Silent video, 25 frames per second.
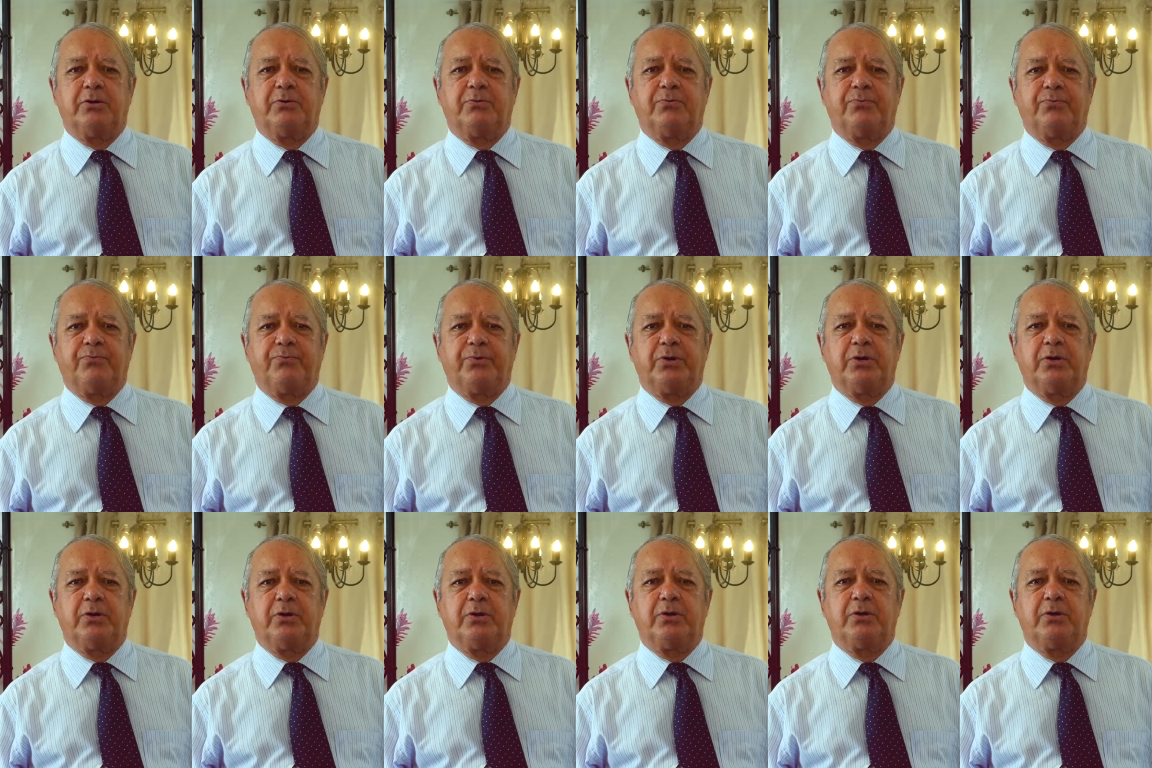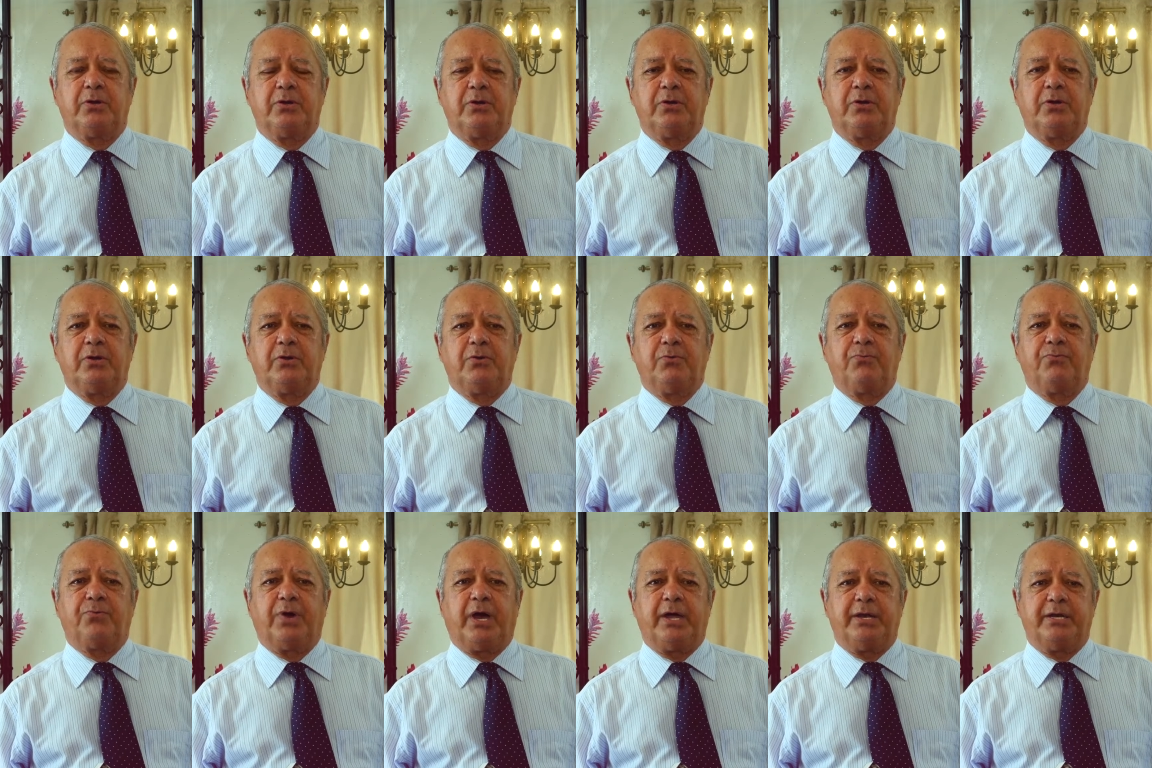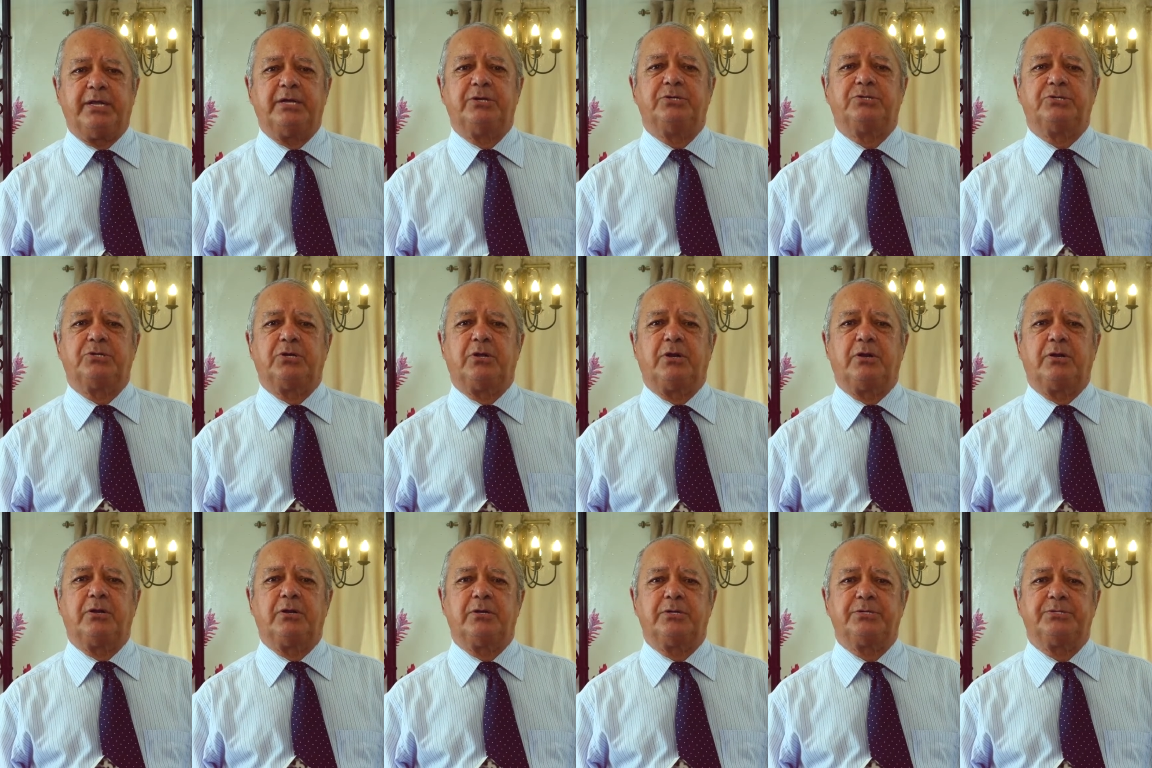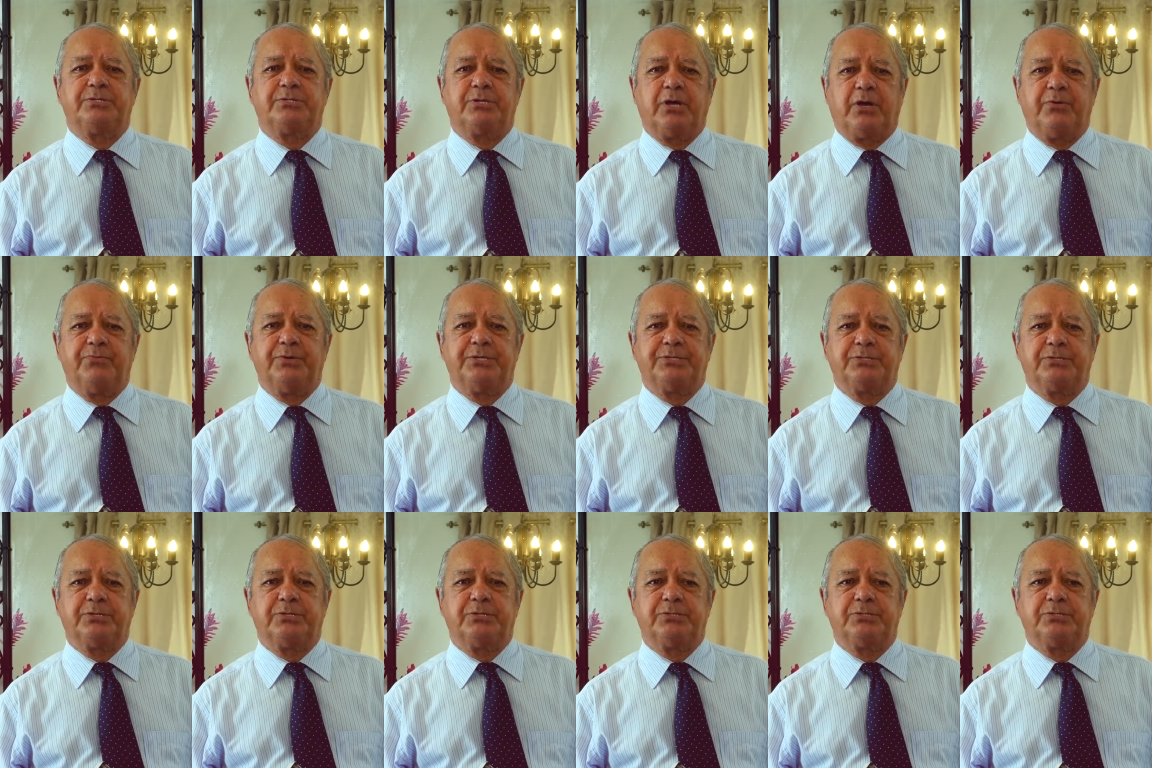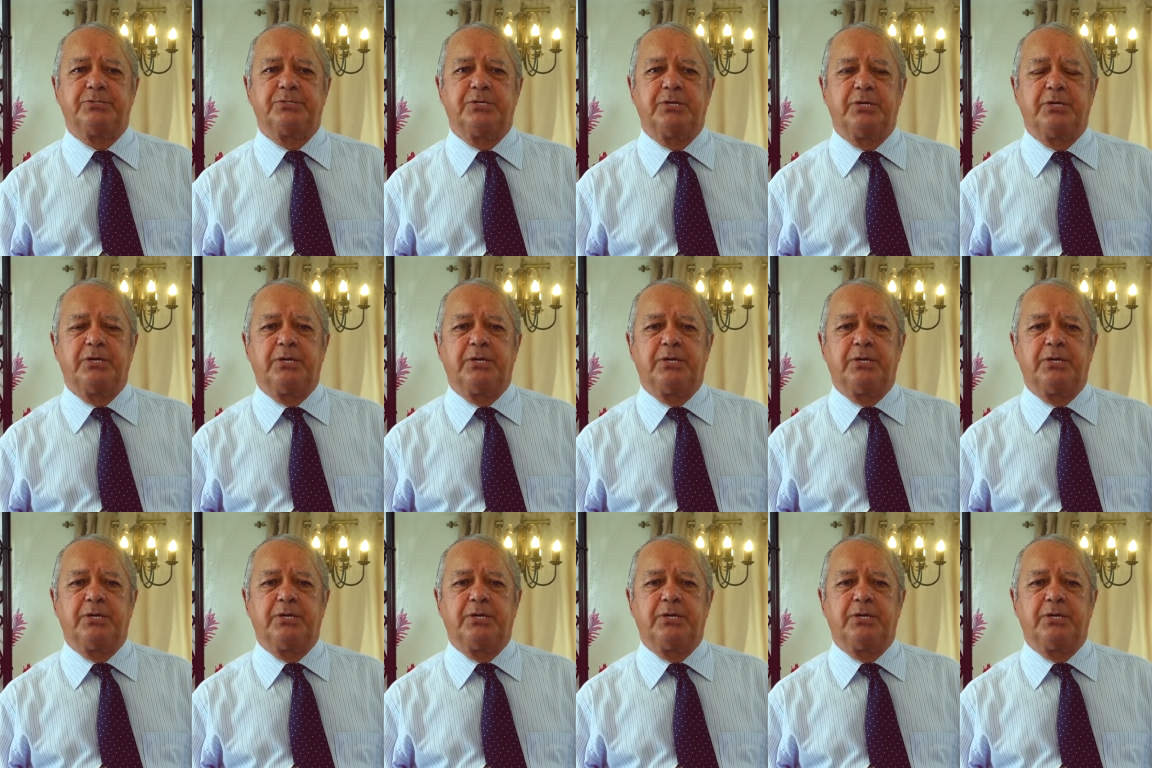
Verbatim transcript: of uh, financial services